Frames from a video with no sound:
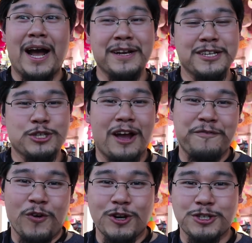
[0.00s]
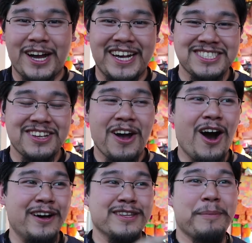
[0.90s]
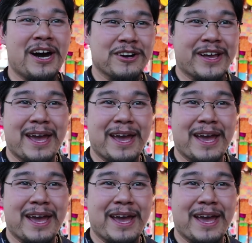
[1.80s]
I'm gonna try four tries on the bottle